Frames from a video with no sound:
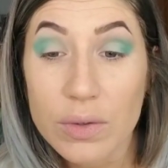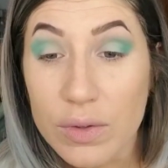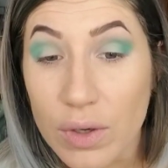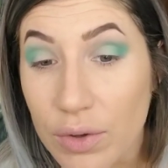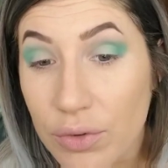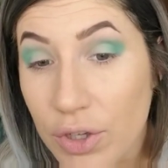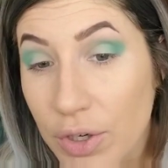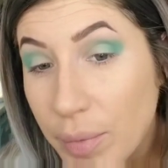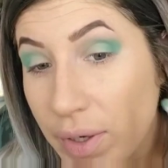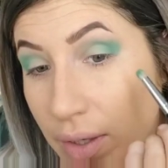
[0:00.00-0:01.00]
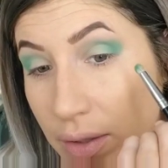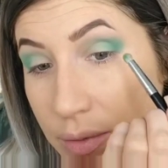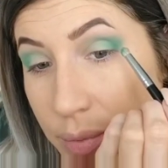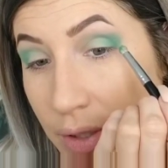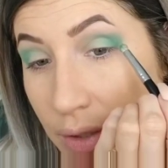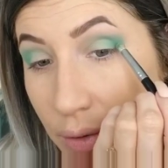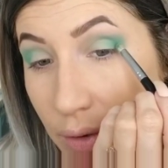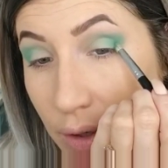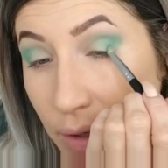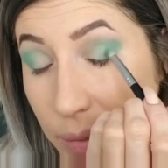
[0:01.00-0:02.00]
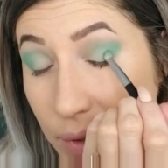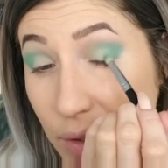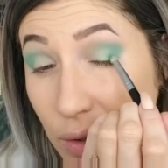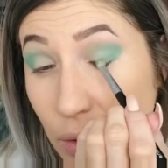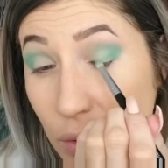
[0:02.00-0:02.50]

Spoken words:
Sorry if you hear my husband out there being